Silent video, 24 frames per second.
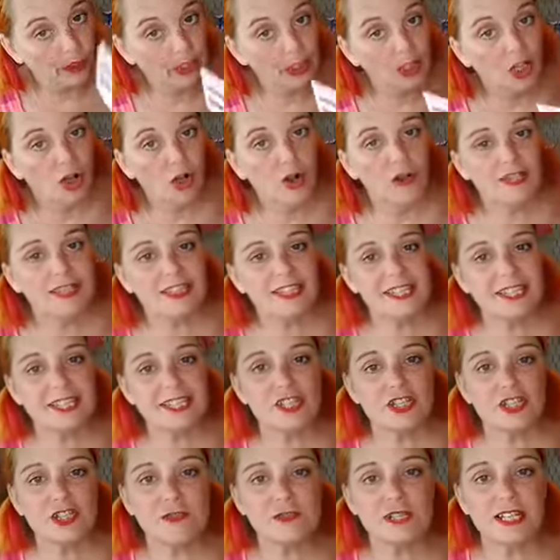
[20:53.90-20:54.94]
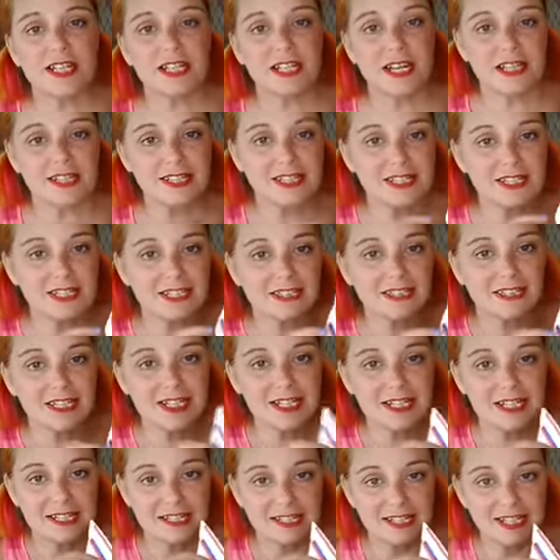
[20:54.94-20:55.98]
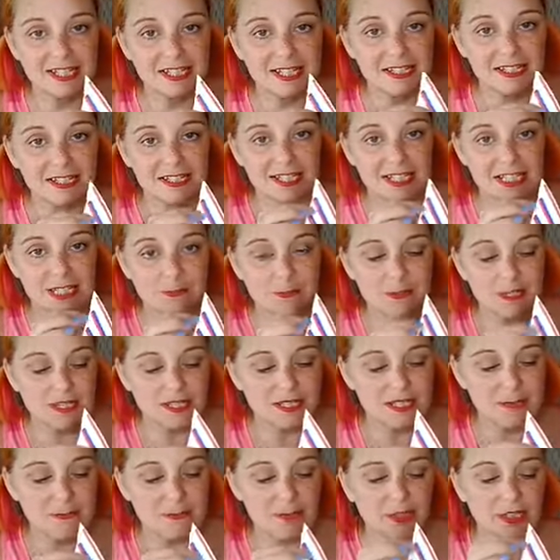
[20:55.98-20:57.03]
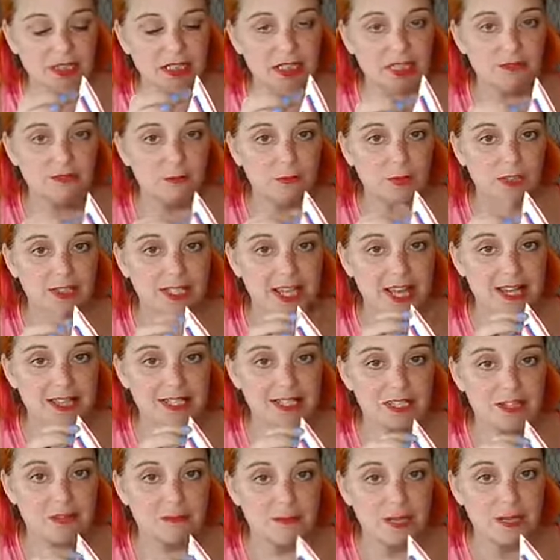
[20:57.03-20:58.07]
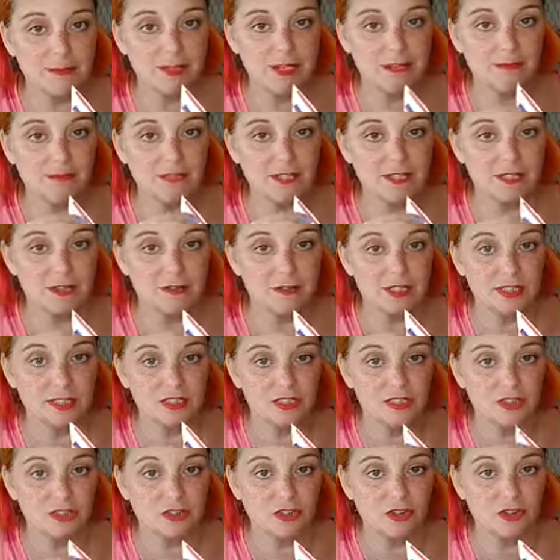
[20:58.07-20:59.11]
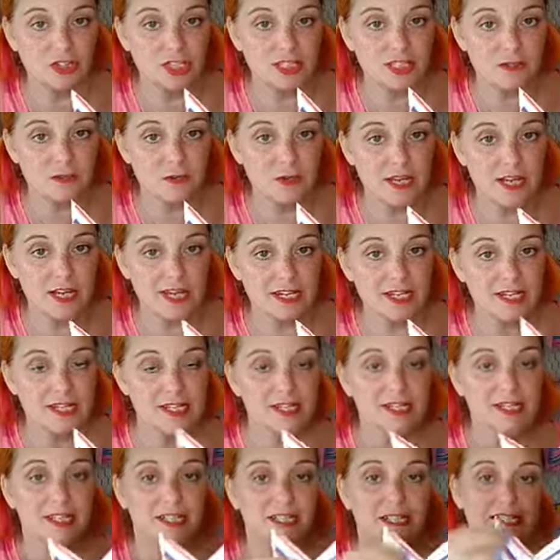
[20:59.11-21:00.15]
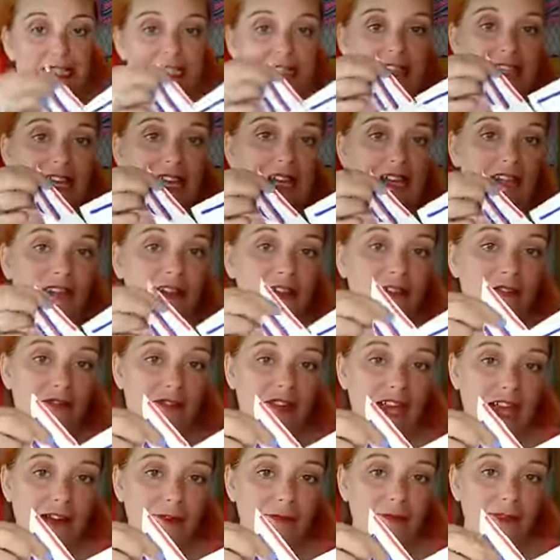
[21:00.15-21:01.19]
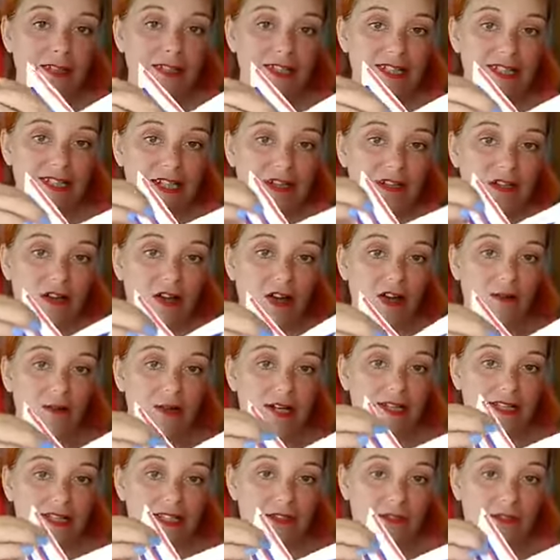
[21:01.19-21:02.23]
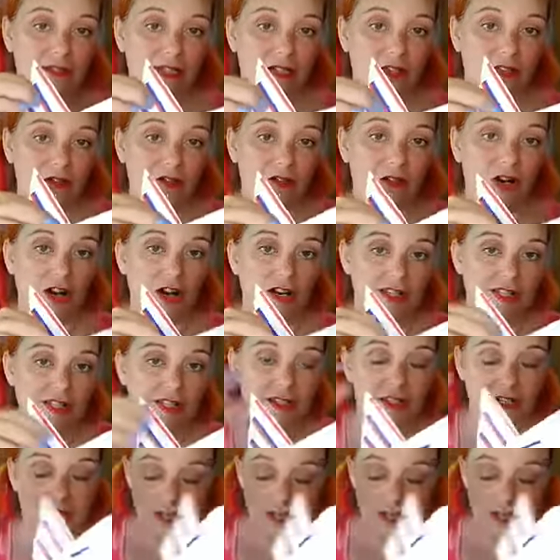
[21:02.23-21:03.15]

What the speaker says: Only thing is you cannot see these, and I think it's because I put it even with that. So maybe if I do it this way, instead of long ways, do it across.